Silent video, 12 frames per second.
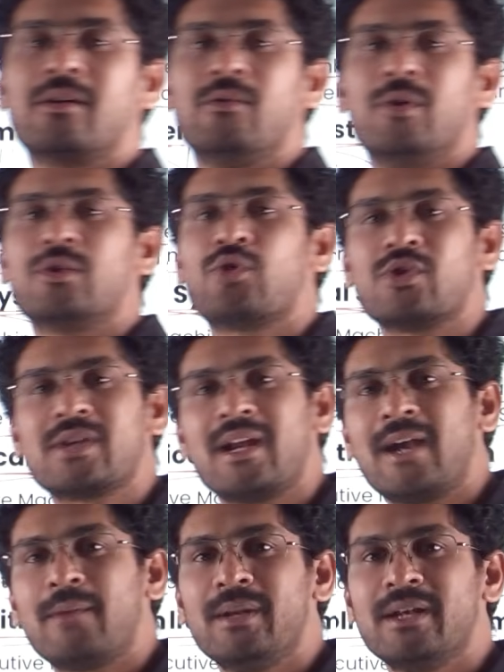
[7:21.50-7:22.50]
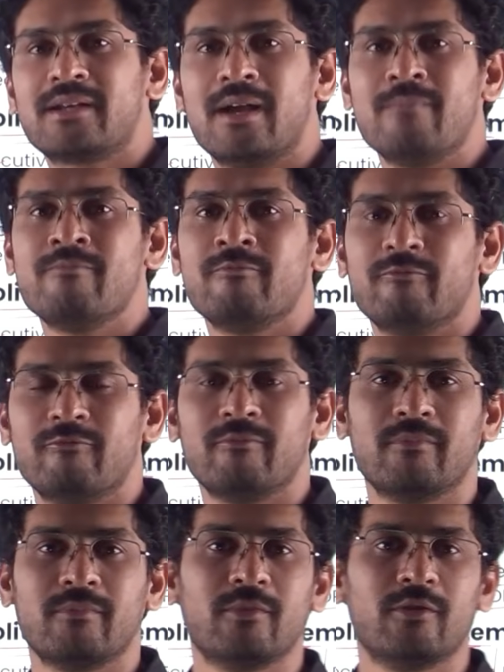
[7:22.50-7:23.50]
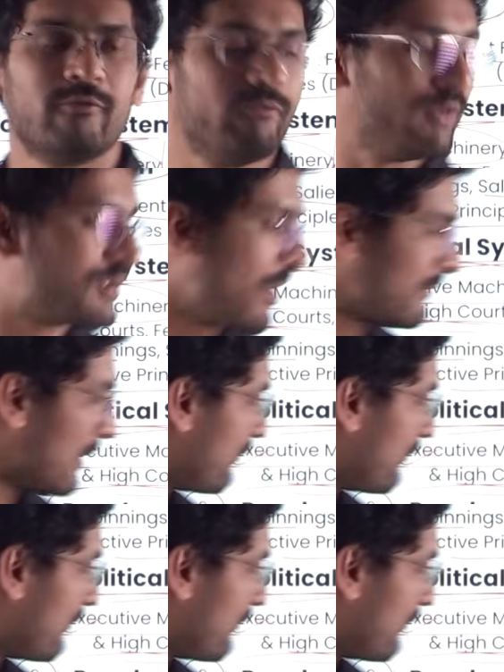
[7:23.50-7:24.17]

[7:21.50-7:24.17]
One question had been come, which of the